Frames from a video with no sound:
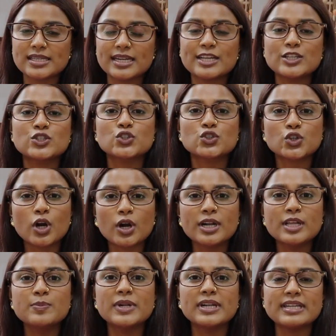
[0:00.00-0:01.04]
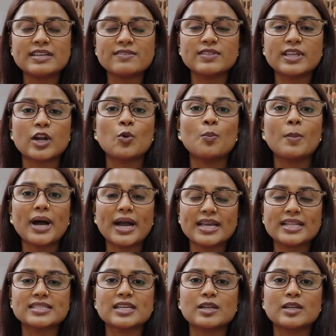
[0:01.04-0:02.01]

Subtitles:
and I strongly believe that our minds